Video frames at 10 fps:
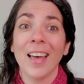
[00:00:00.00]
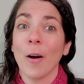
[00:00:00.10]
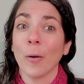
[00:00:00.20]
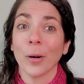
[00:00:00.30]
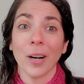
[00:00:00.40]

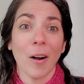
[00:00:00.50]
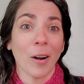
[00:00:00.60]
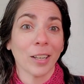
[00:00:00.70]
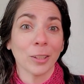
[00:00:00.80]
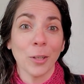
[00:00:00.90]
or
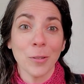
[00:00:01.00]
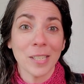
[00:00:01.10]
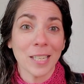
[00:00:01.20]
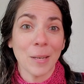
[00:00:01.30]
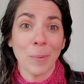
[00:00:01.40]
are close
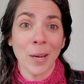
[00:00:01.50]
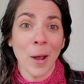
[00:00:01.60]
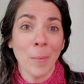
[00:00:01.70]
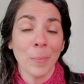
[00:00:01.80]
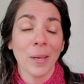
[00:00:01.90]
to keeping
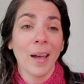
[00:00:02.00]
up.